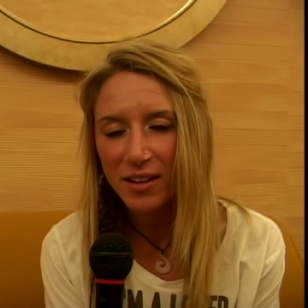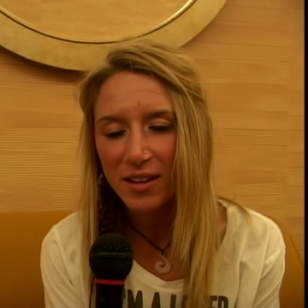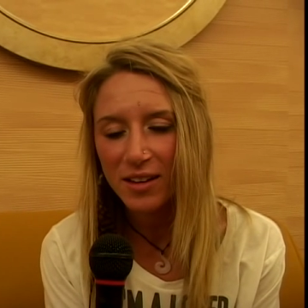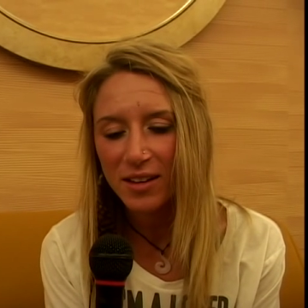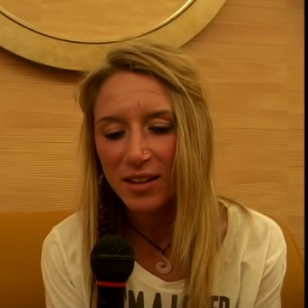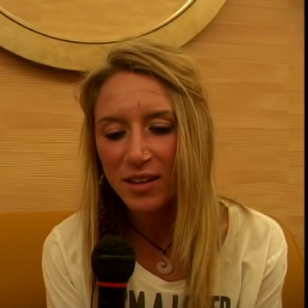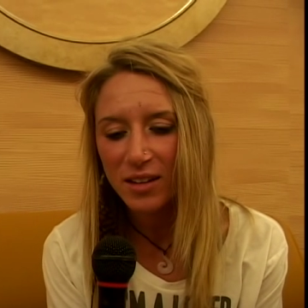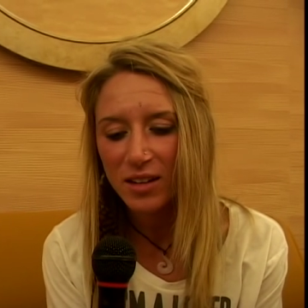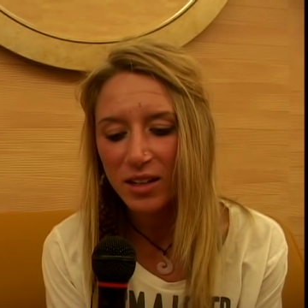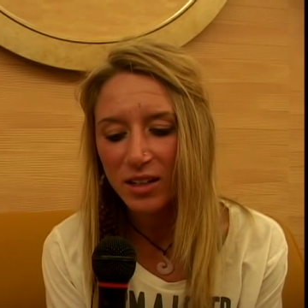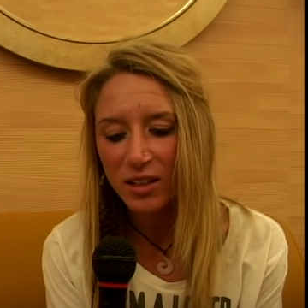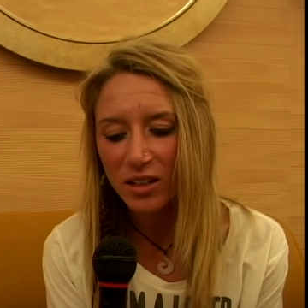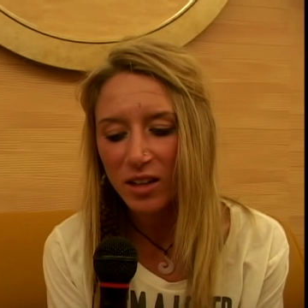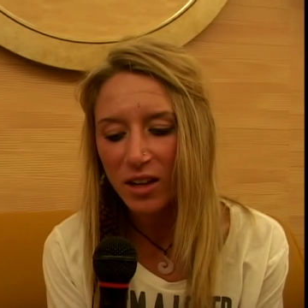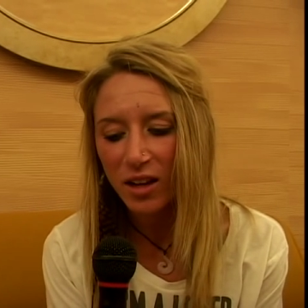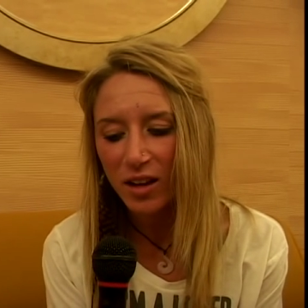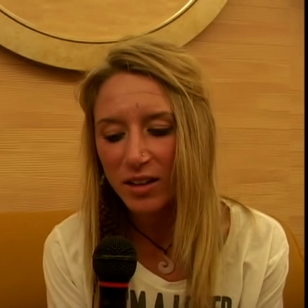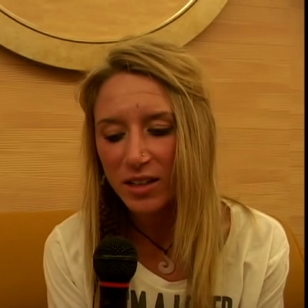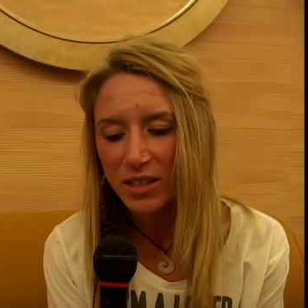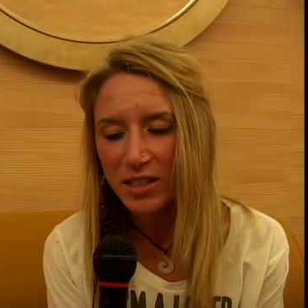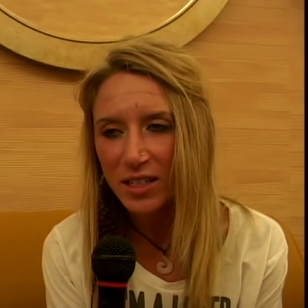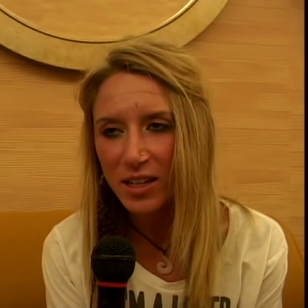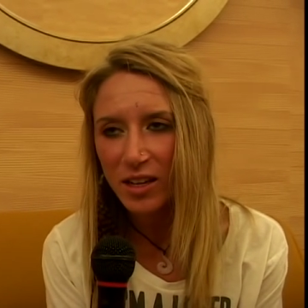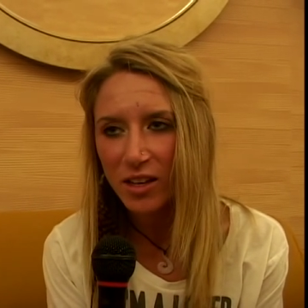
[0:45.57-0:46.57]
and I could
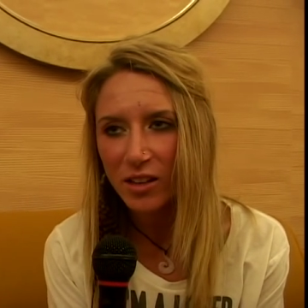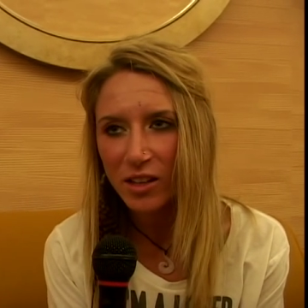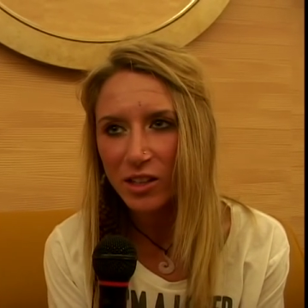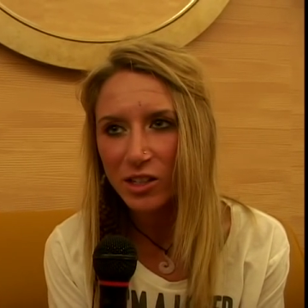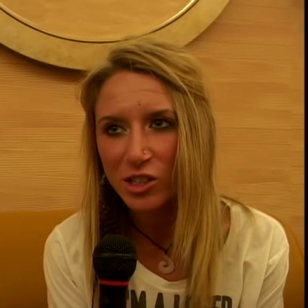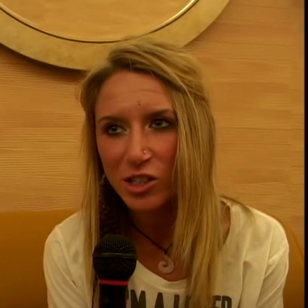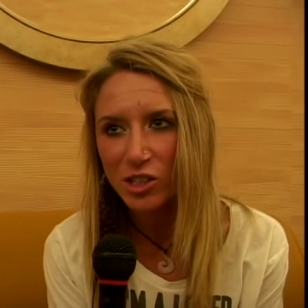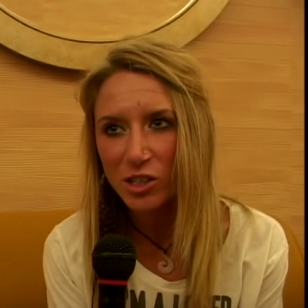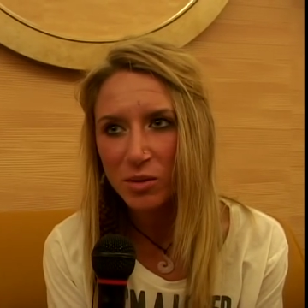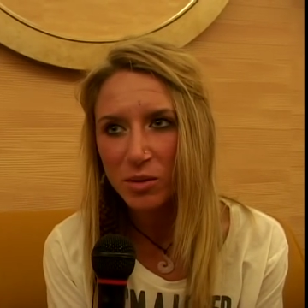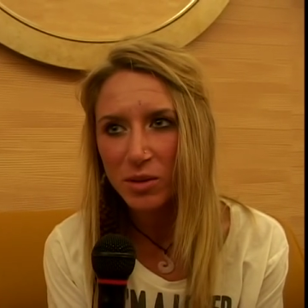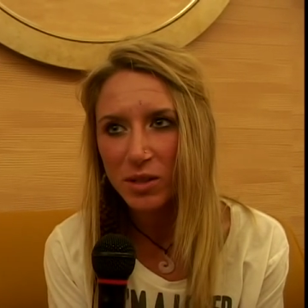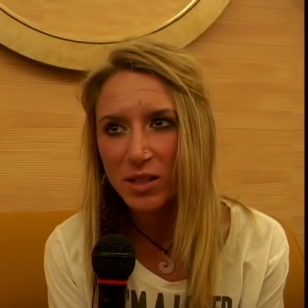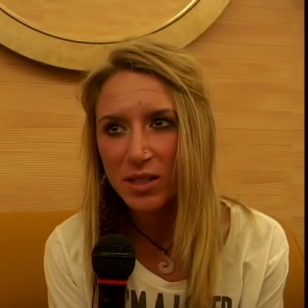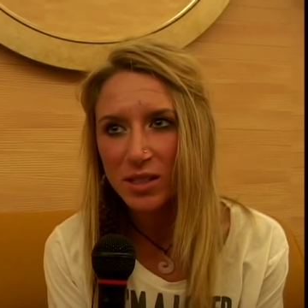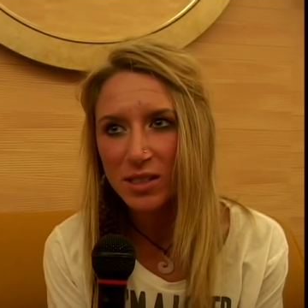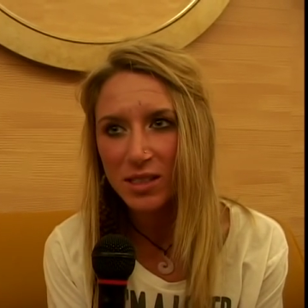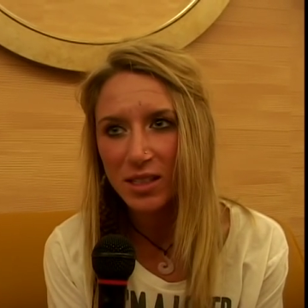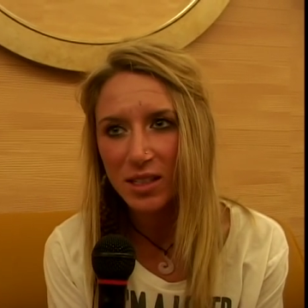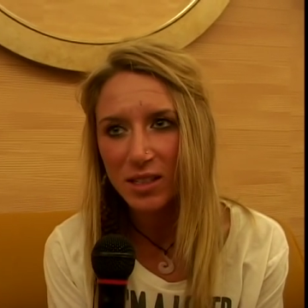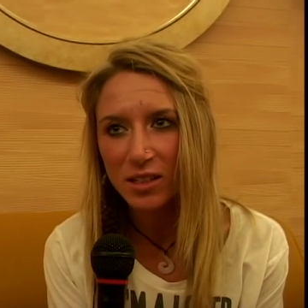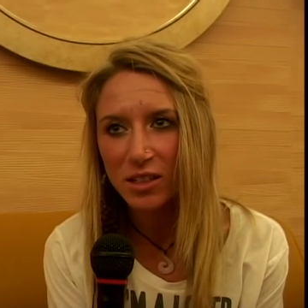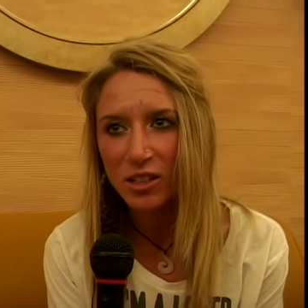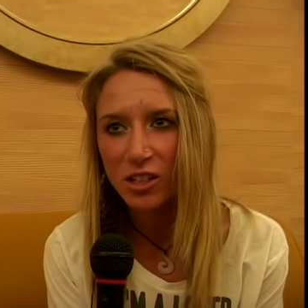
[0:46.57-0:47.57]
kind of tell that she was
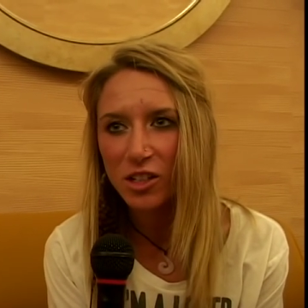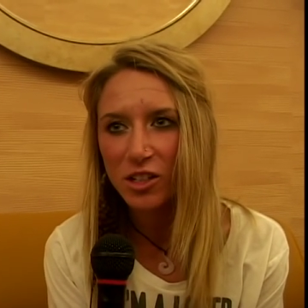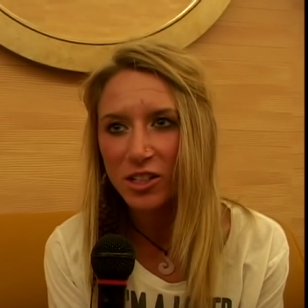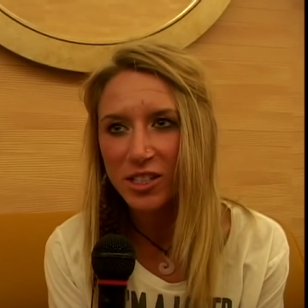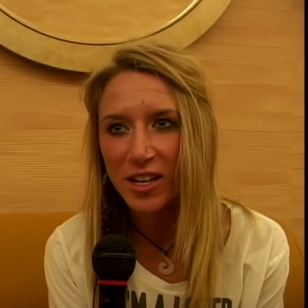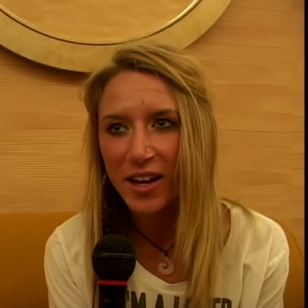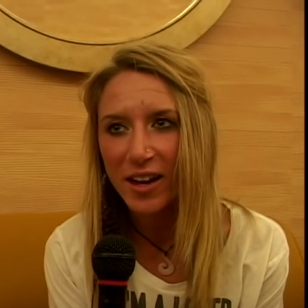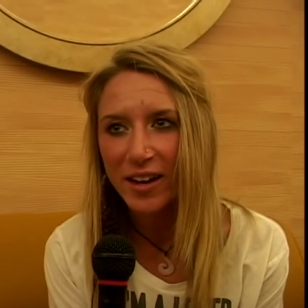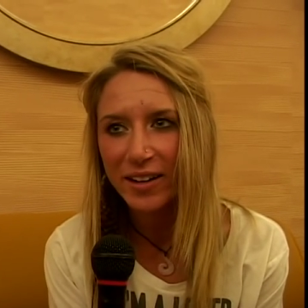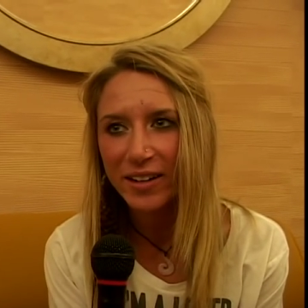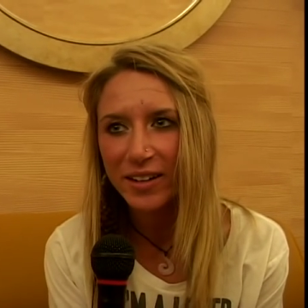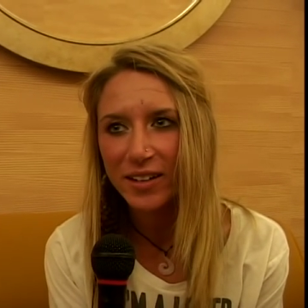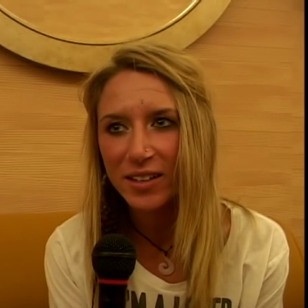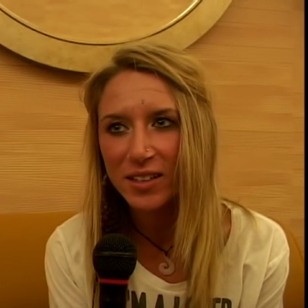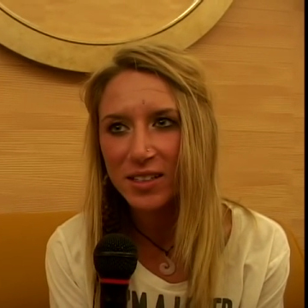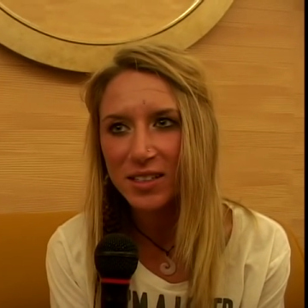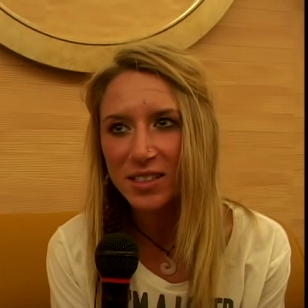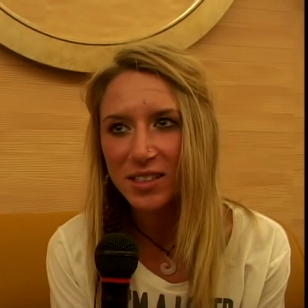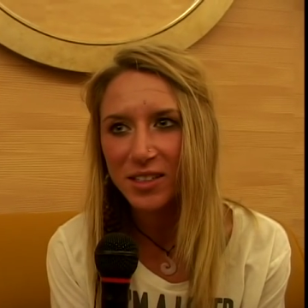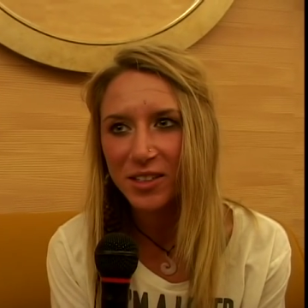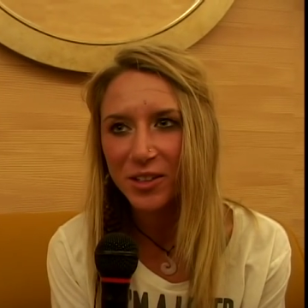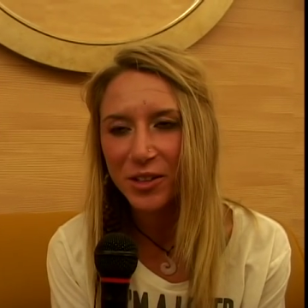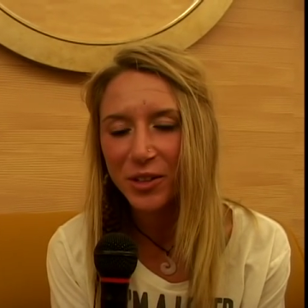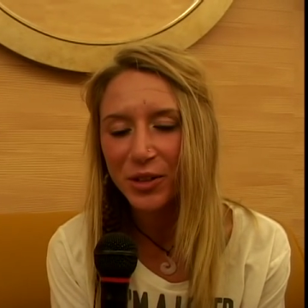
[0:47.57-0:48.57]
getting a little tired,
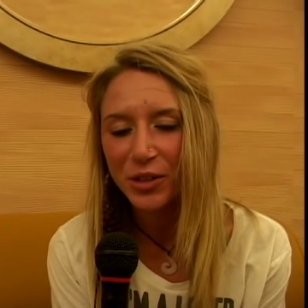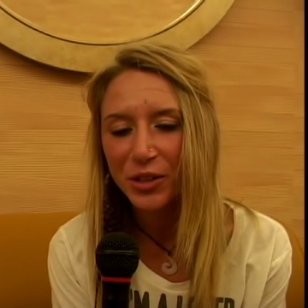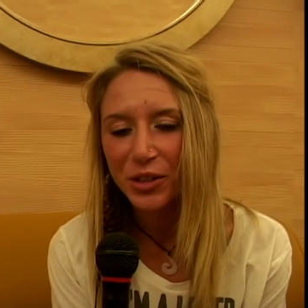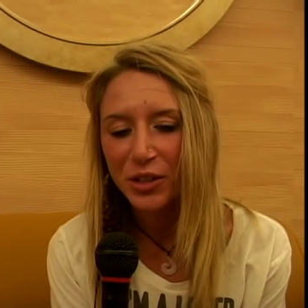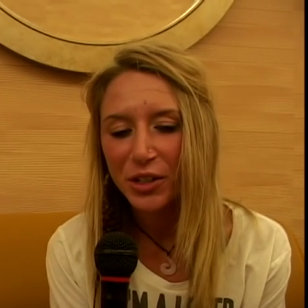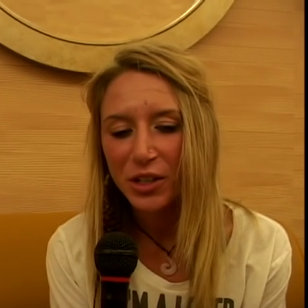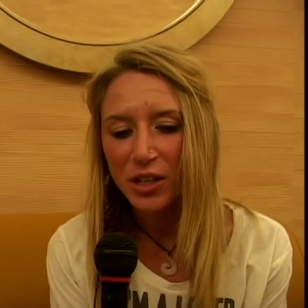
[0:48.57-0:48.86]
so